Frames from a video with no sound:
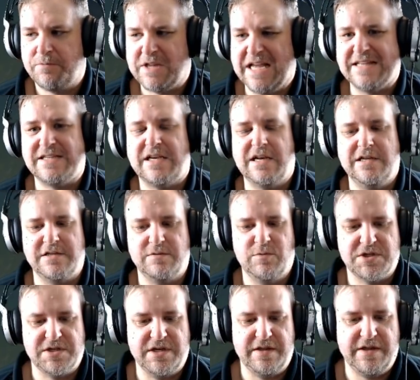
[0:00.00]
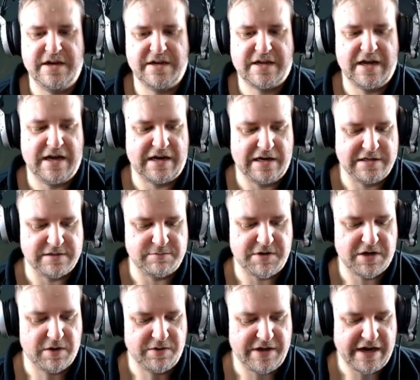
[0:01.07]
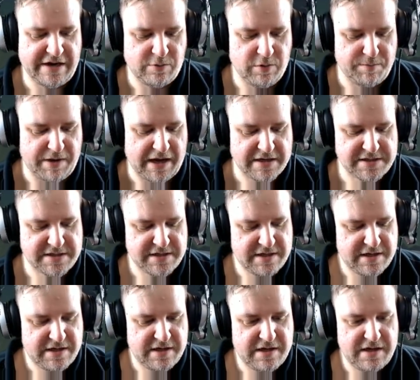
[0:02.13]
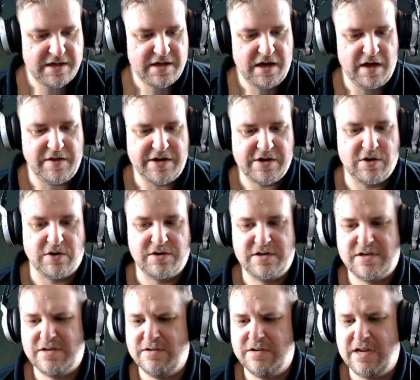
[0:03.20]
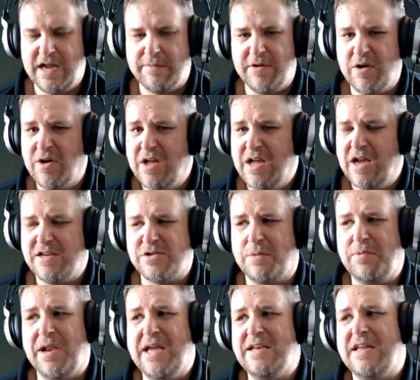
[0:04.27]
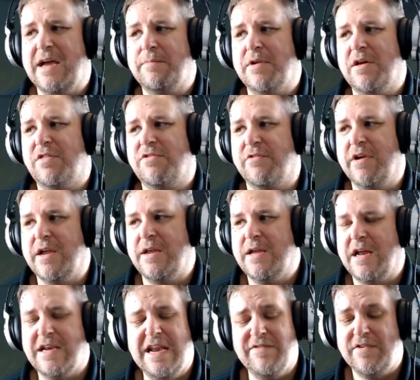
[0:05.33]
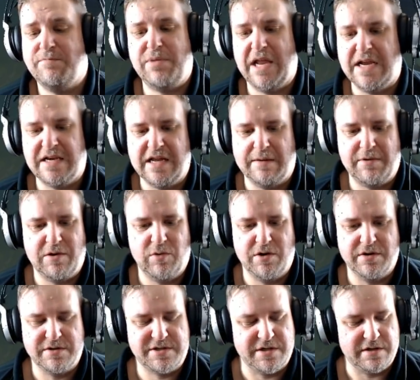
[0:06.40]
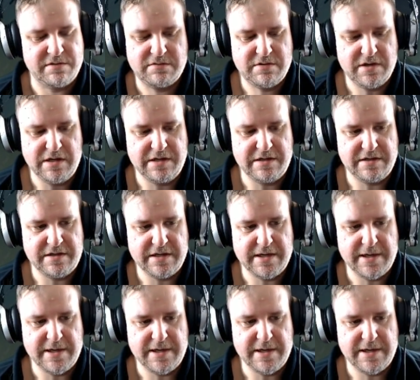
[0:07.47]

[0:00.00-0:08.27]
Cataclysm, wasn't it? The end of Cataclysm, you got the annual pass, and then you got Diablo. So I played Diablo 3. I'd never played Diablo 1 or 2, and